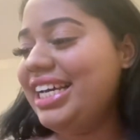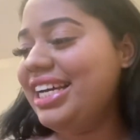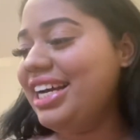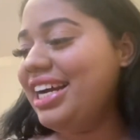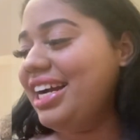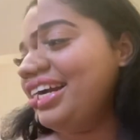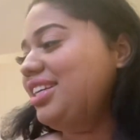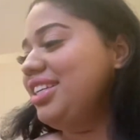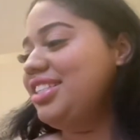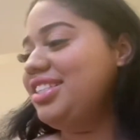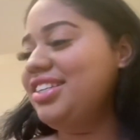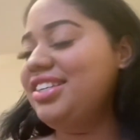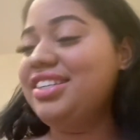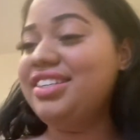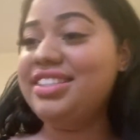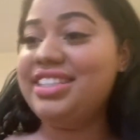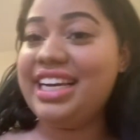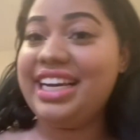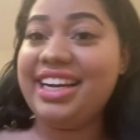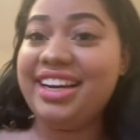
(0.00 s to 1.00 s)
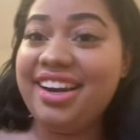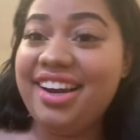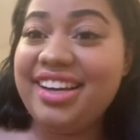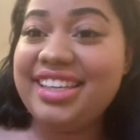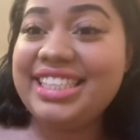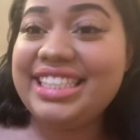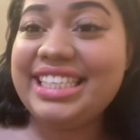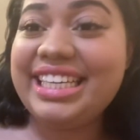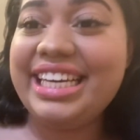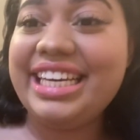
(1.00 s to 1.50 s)
And I take
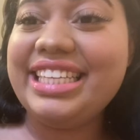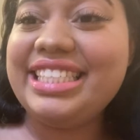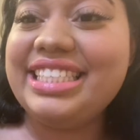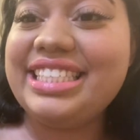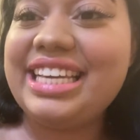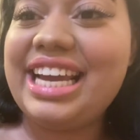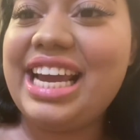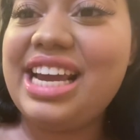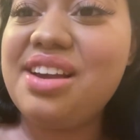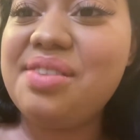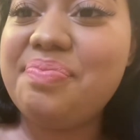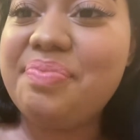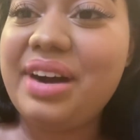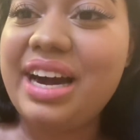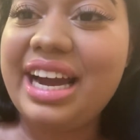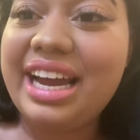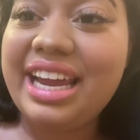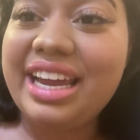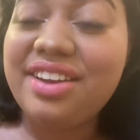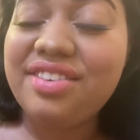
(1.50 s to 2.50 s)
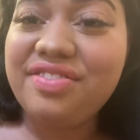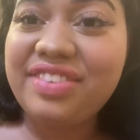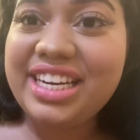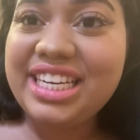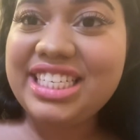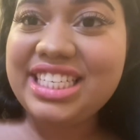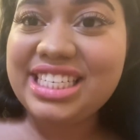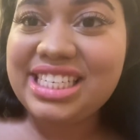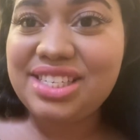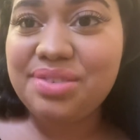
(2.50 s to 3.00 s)
lastly to take my
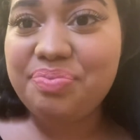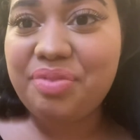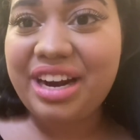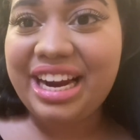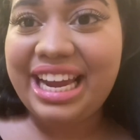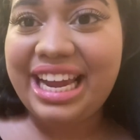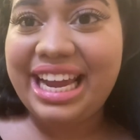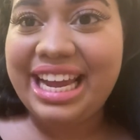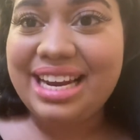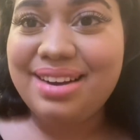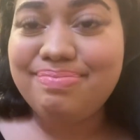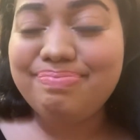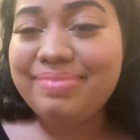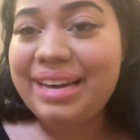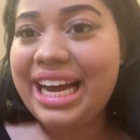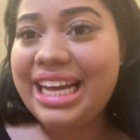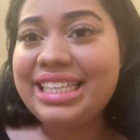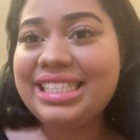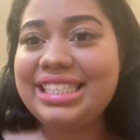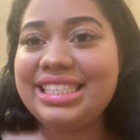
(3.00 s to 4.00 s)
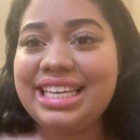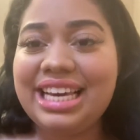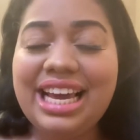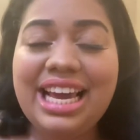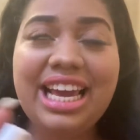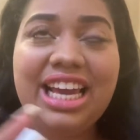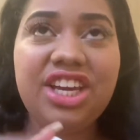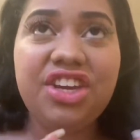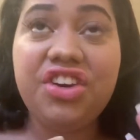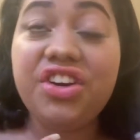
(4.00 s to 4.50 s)
finishing spray in matte.
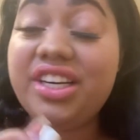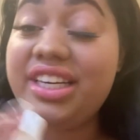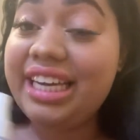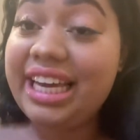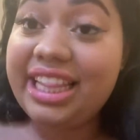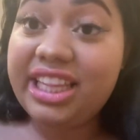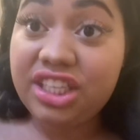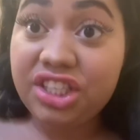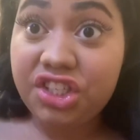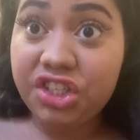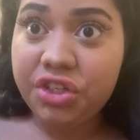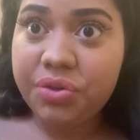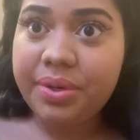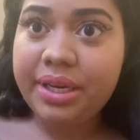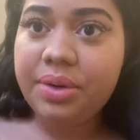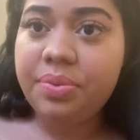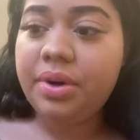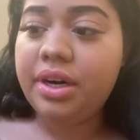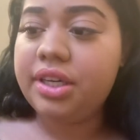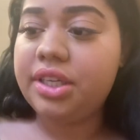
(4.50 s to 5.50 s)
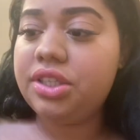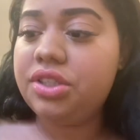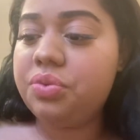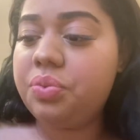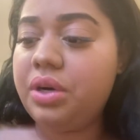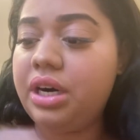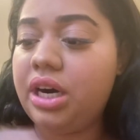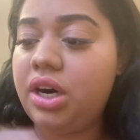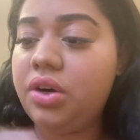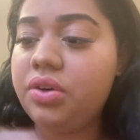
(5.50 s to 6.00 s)
You can get the dewy one as
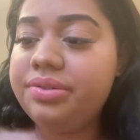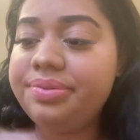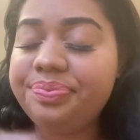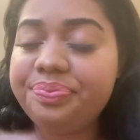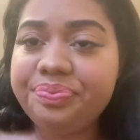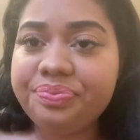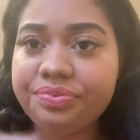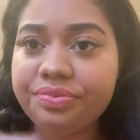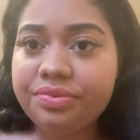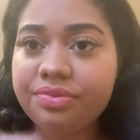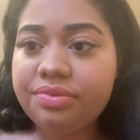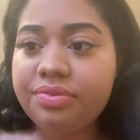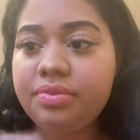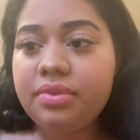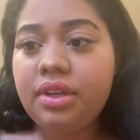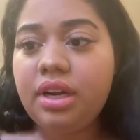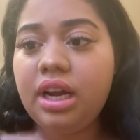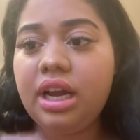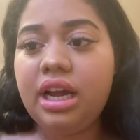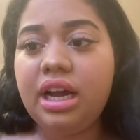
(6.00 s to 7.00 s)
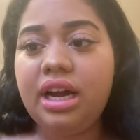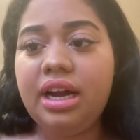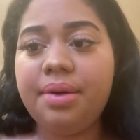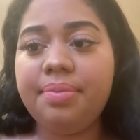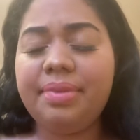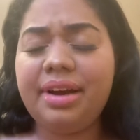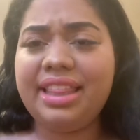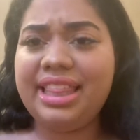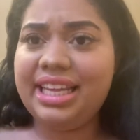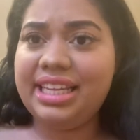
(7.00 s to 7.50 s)
well.
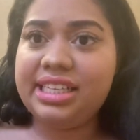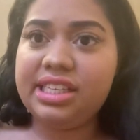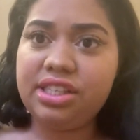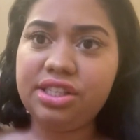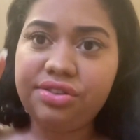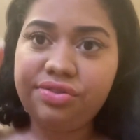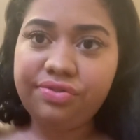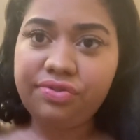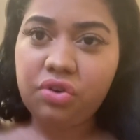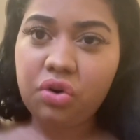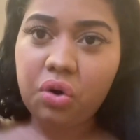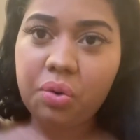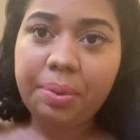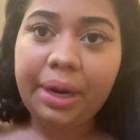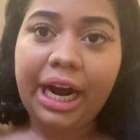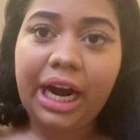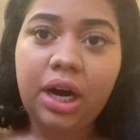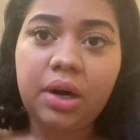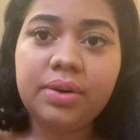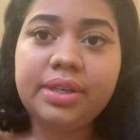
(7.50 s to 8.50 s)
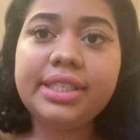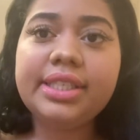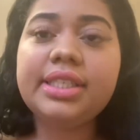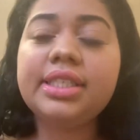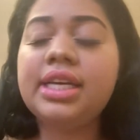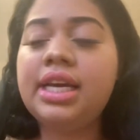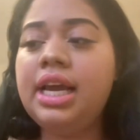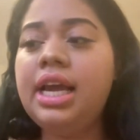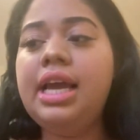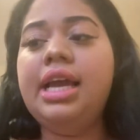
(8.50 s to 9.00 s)
I think this is £4.
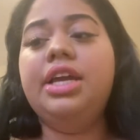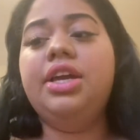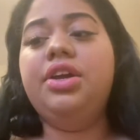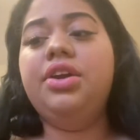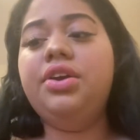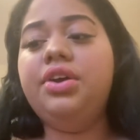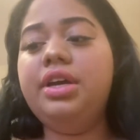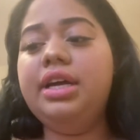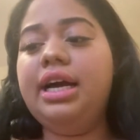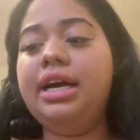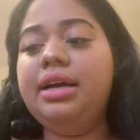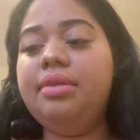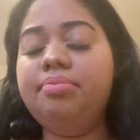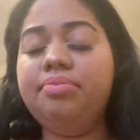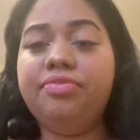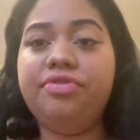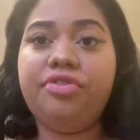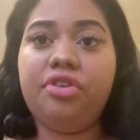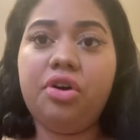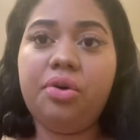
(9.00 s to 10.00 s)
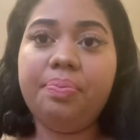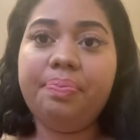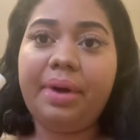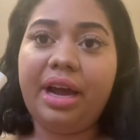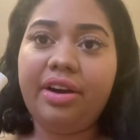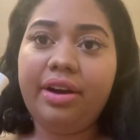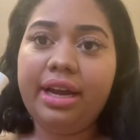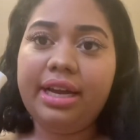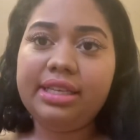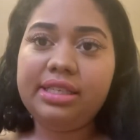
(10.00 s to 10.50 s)

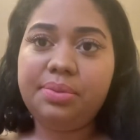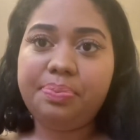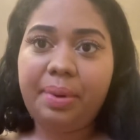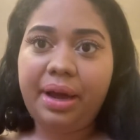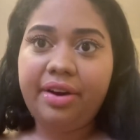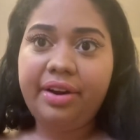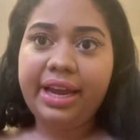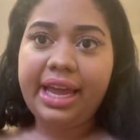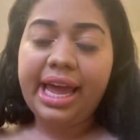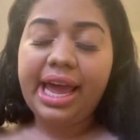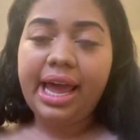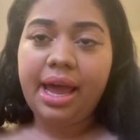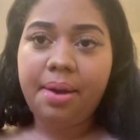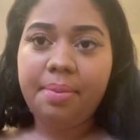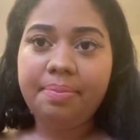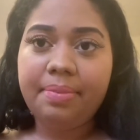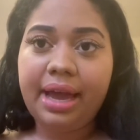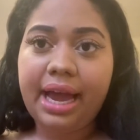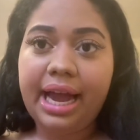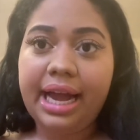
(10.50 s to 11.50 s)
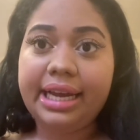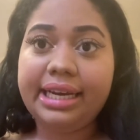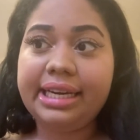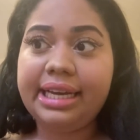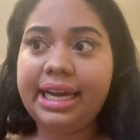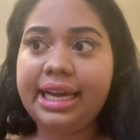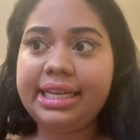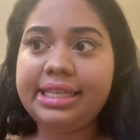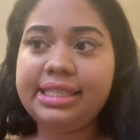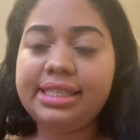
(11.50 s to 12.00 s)
It's Barry M and
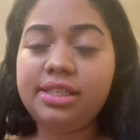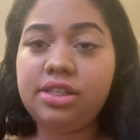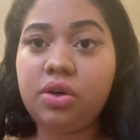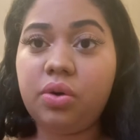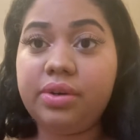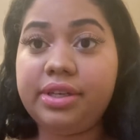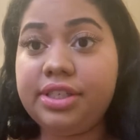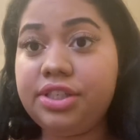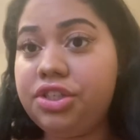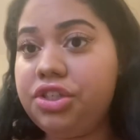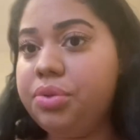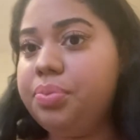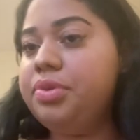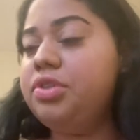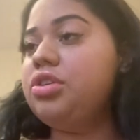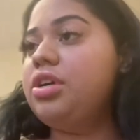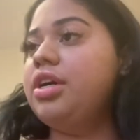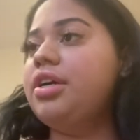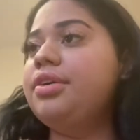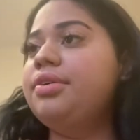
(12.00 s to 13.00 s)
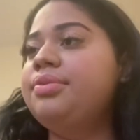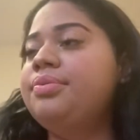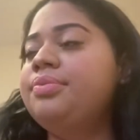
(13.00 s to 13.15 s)
it's sold in Superdrug.